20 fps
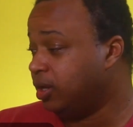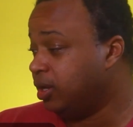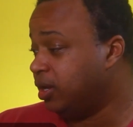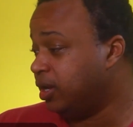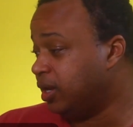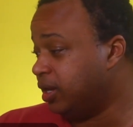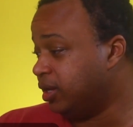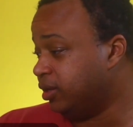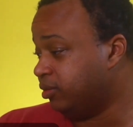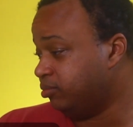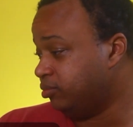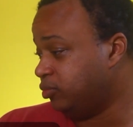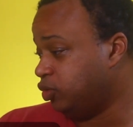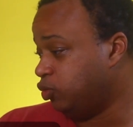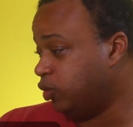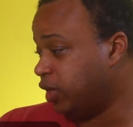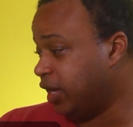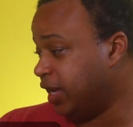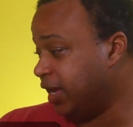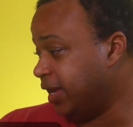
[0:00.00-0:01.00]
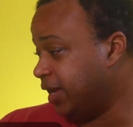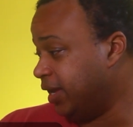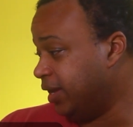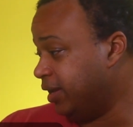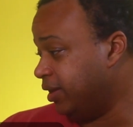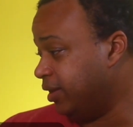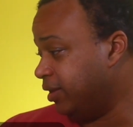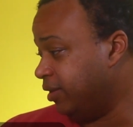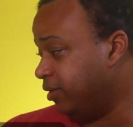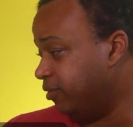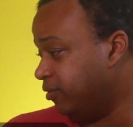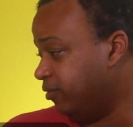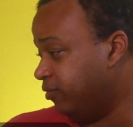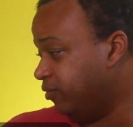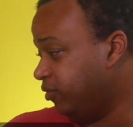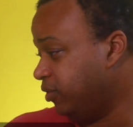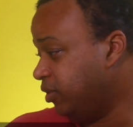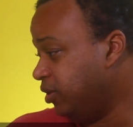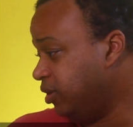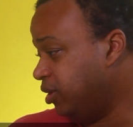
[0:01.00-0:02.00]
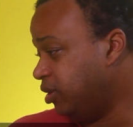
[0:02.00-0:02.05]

Um, you have